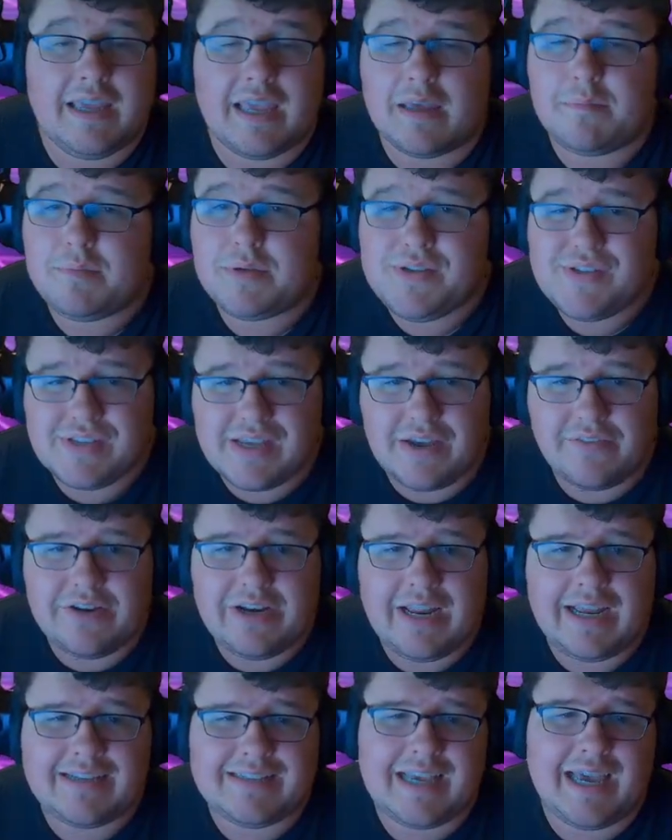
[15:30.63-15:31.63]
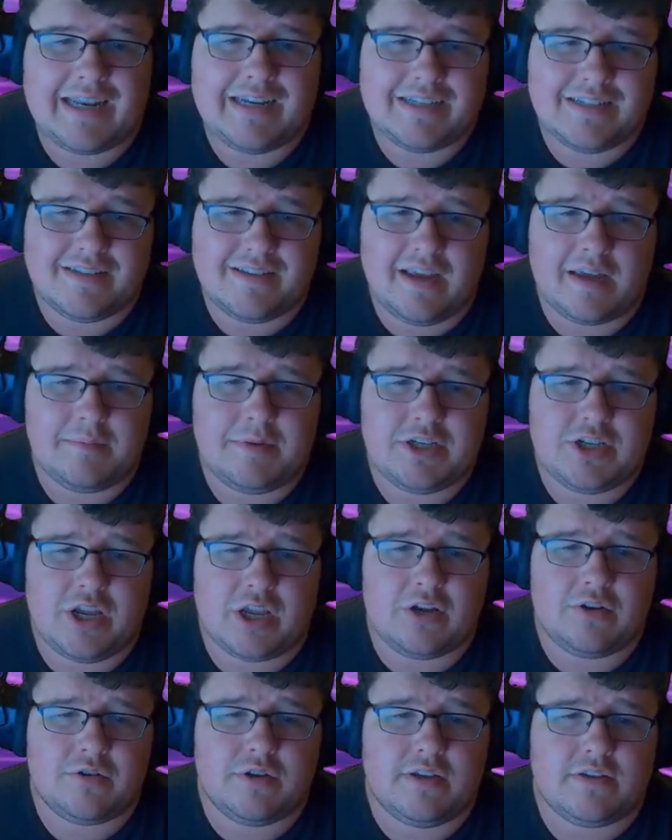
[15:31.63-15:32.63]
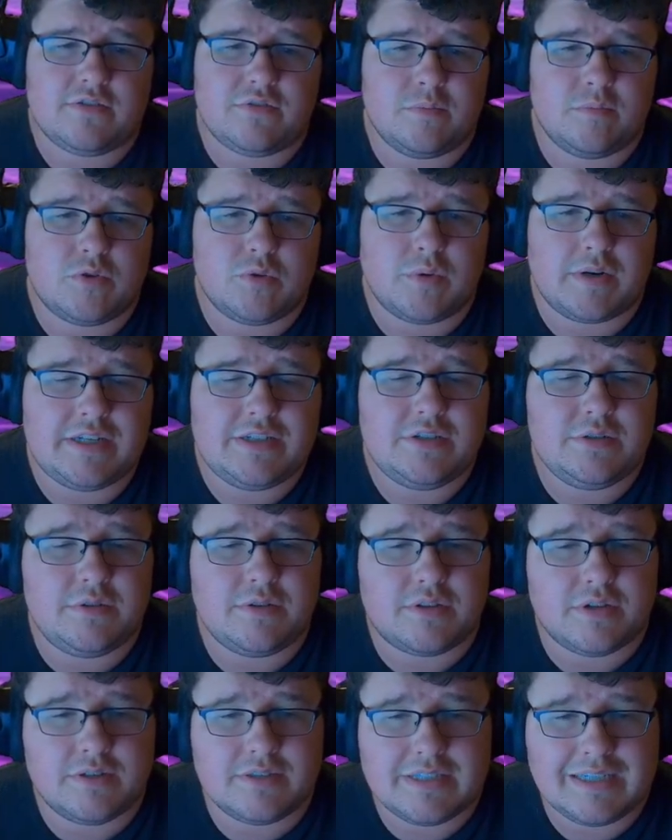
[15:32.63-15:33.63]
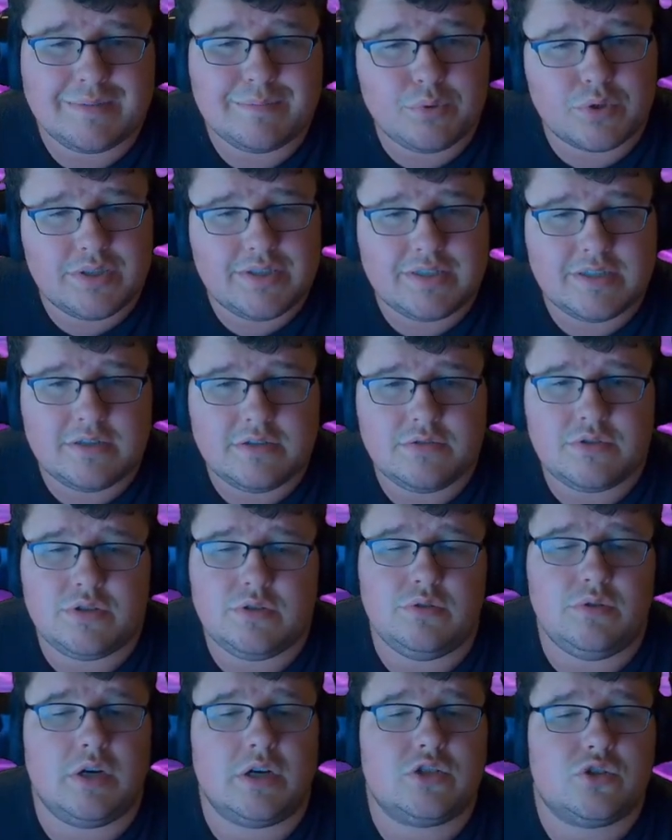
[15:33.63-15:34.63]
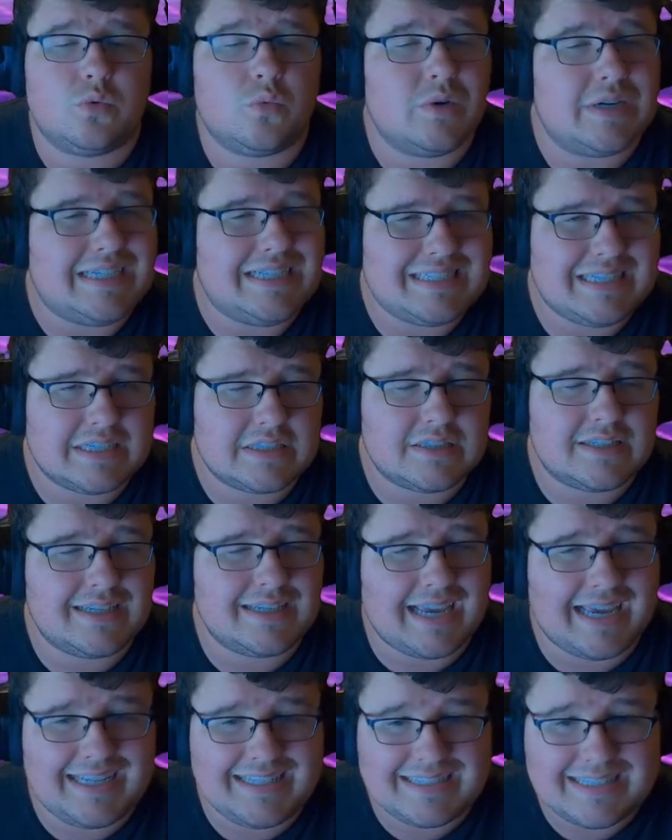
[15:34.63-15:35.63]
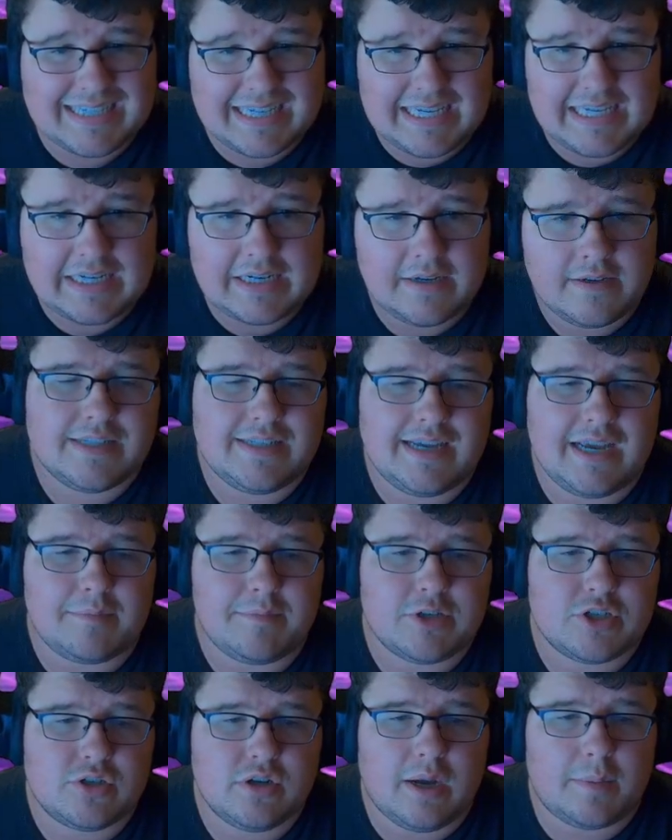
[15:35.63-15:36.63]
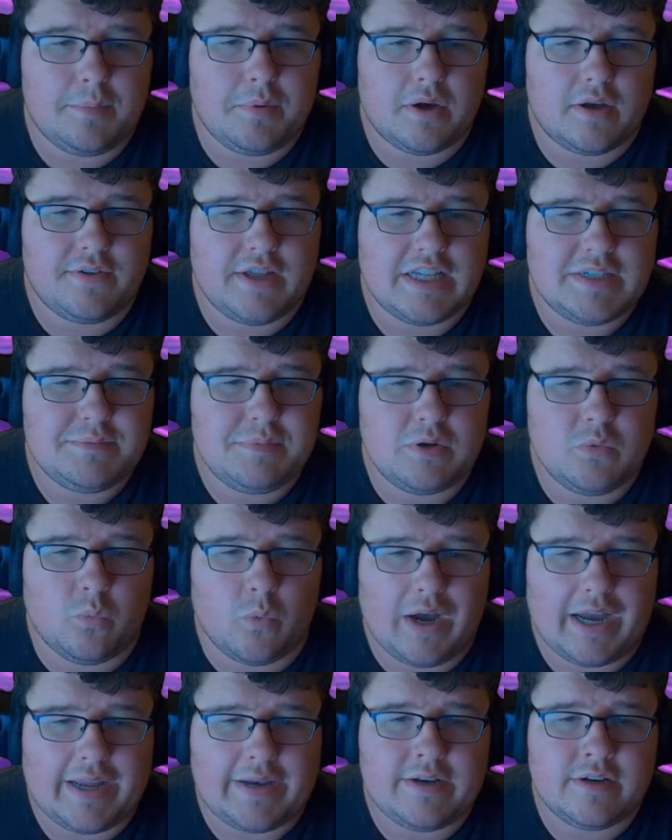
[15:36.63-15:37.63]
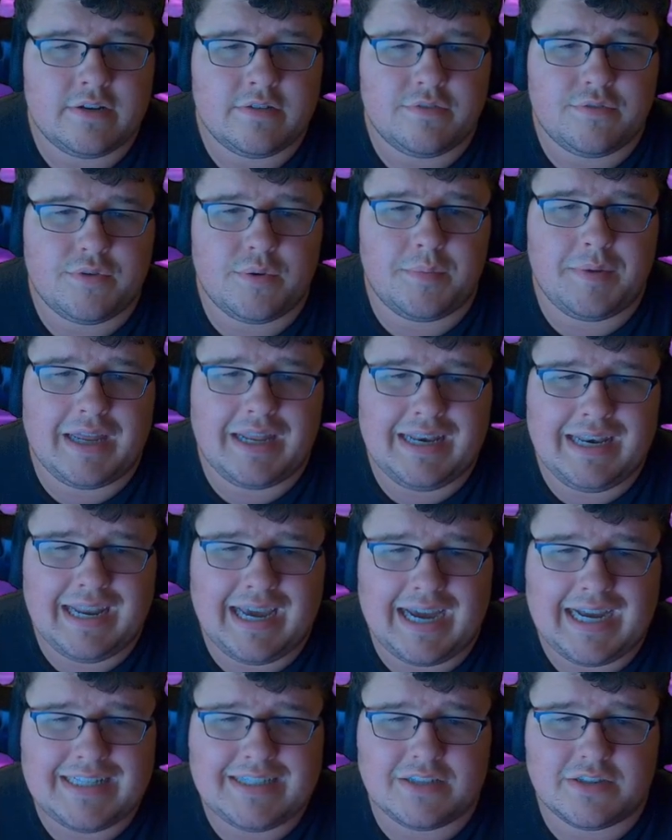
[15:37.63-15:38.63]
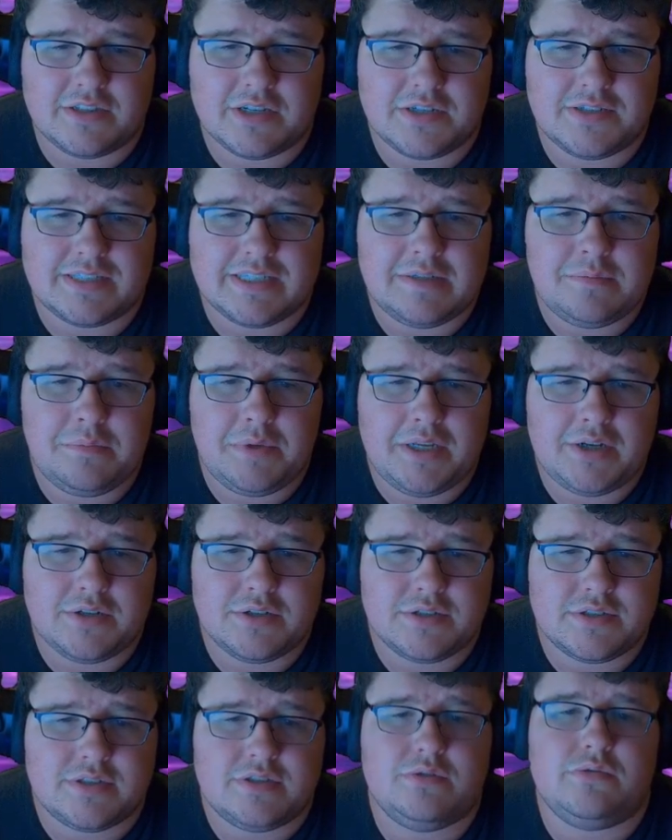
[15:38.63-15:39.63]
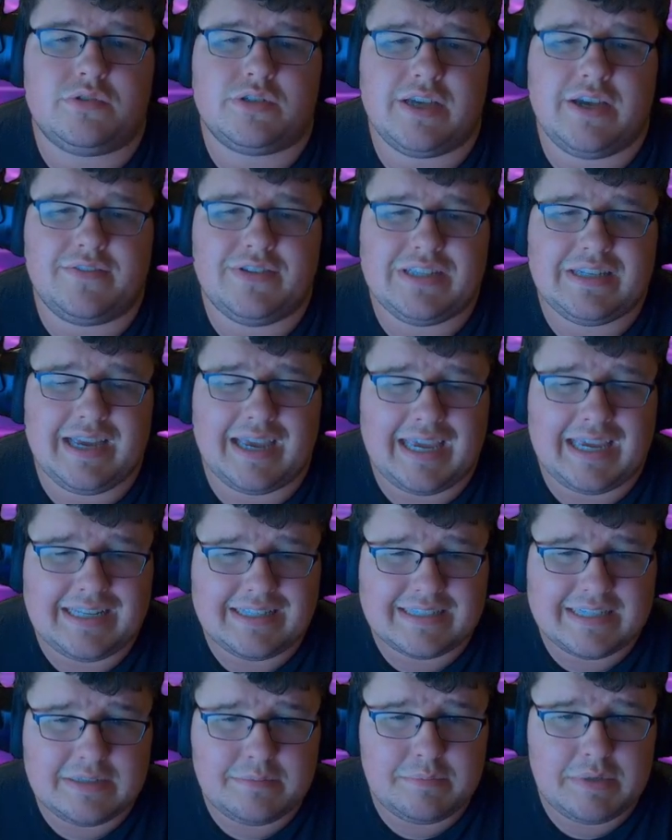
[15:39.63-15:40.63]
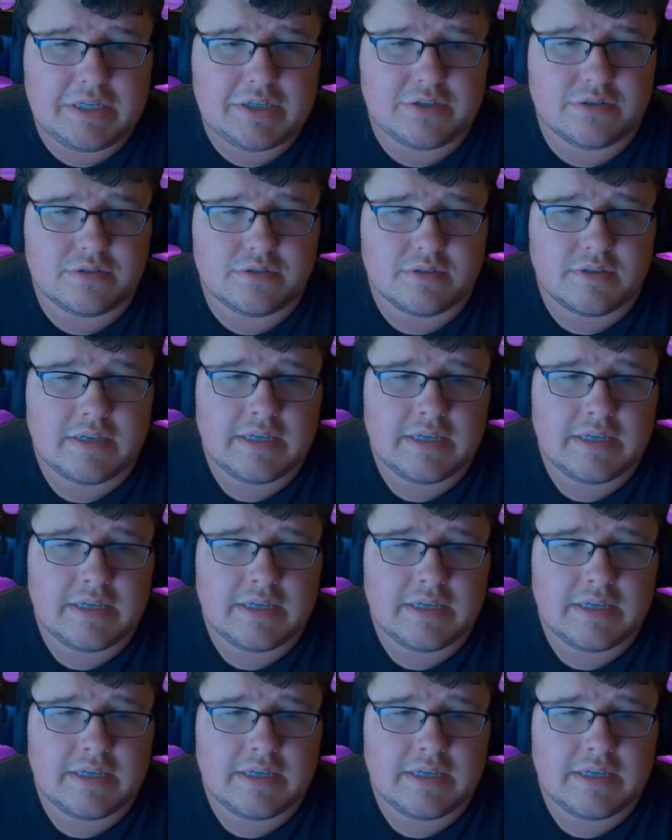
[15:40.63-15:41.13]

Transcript: The MP7 has had its damage increase from 22 to 13.2 to 26 to 18. The damage drop-off has been widened from 9 to 13 meters to 7 to 18 meters.